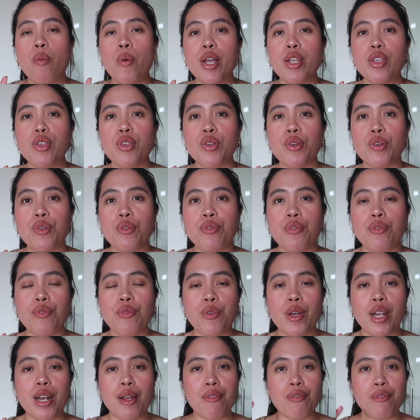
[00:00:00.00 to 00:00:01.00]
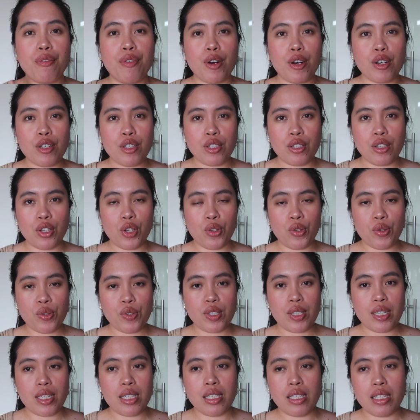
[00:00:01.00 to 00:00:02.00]
When I first
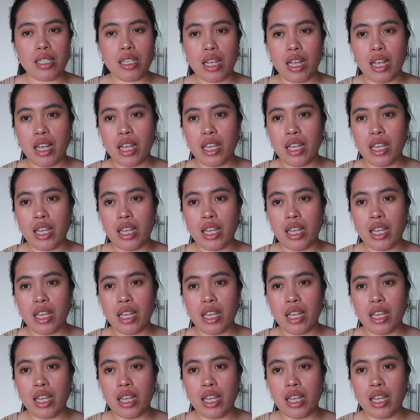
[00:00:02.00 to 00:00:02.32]
used this,